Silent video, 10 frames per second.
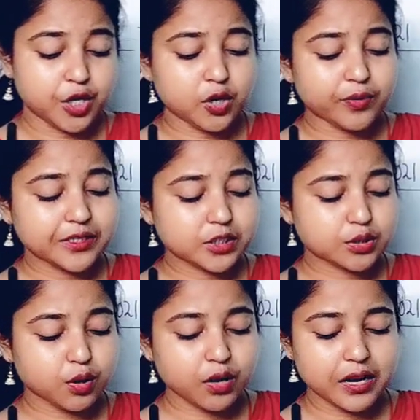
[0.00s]
You are
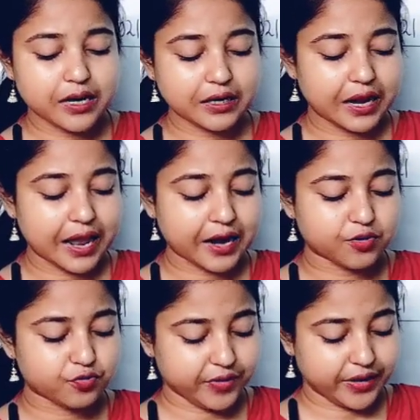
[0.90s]
so little
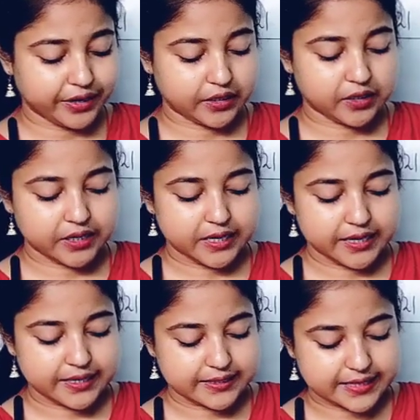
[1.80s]
and weak,
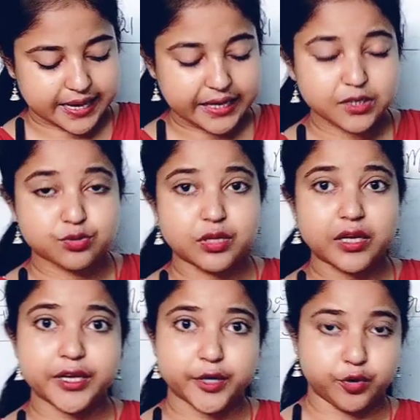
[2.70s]
he said to
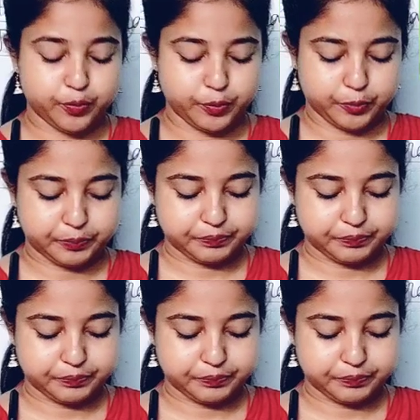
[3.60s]
the Keurboom.